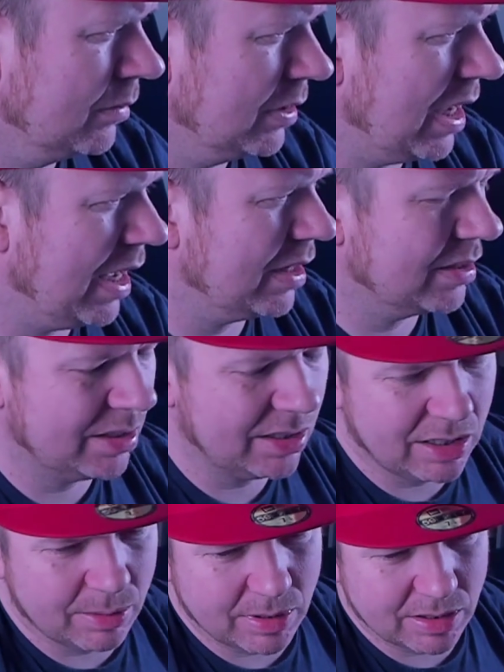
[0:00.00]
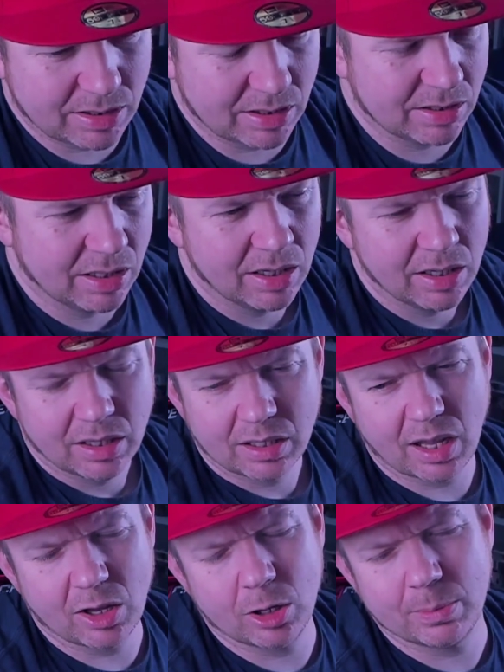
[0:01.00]
I've seen it, Mrs.
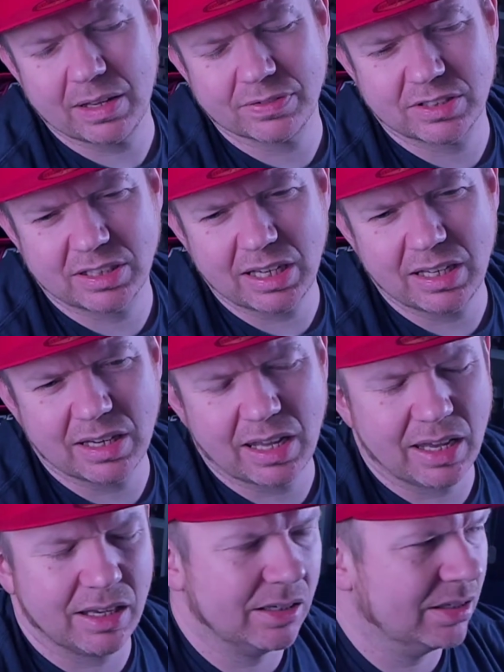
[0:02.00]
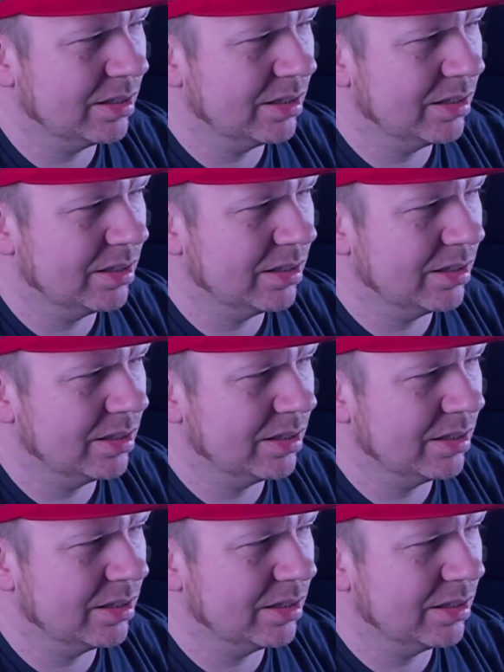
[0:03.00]
Naomi, I've seen it.